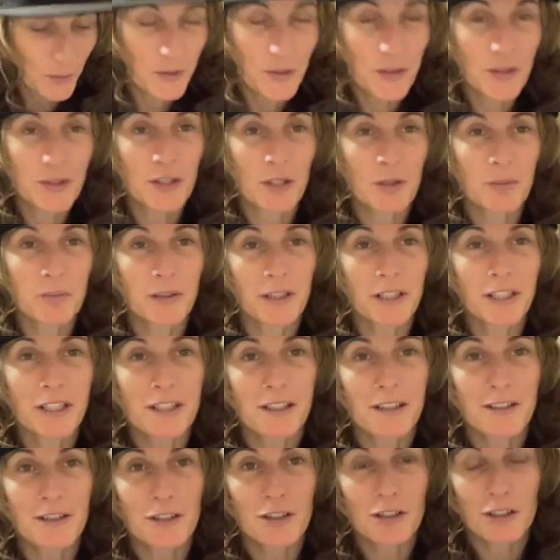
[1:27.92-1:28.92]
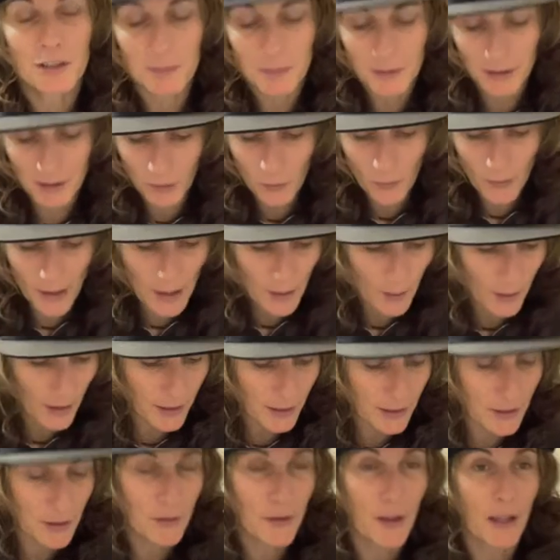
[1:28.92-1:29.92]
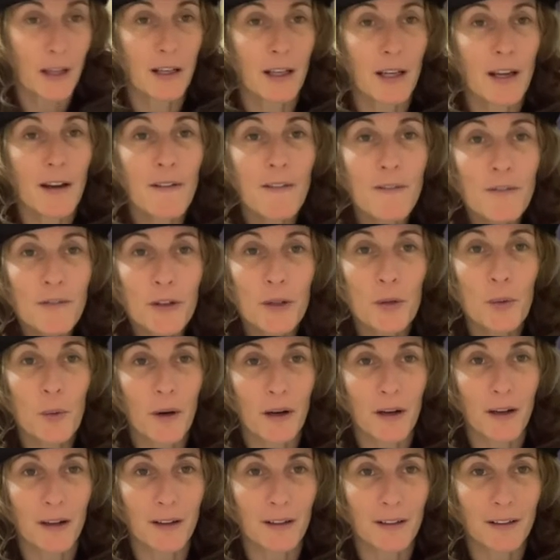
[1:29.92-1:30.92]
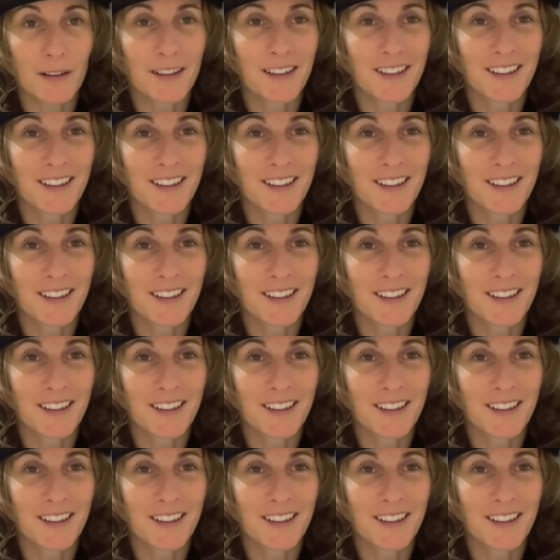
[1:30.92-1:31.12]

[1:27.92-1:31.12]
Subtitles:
you start playing it, you're going to be like, wow, I hear that everywhere.